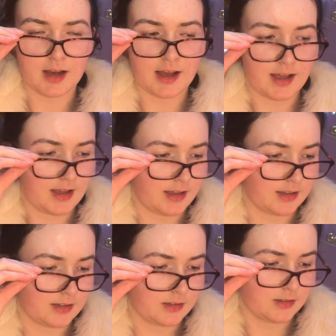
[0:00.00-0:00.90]
I
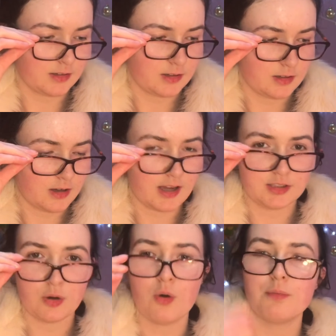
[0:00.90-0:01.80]

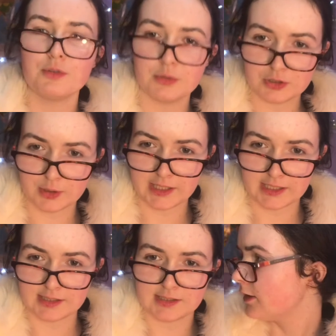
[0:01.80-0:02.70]
hope you enjoy
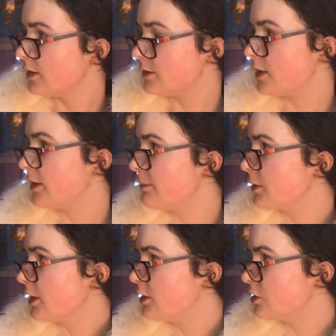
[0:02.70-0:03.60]
this. Sarah,
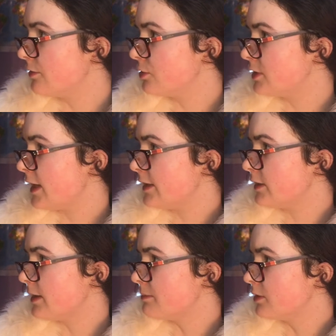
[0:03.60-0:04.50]
them kind of stuff you'd say
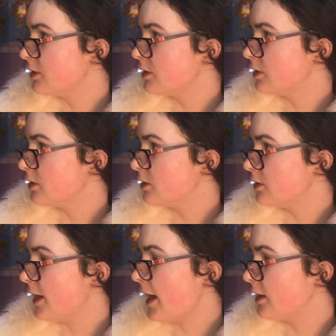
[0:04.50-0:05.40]
to them.
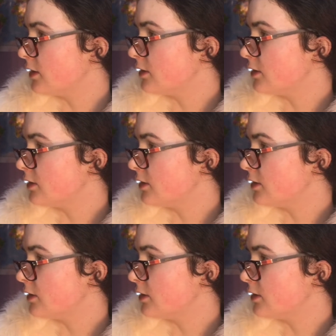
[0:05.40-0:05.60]
Yeah?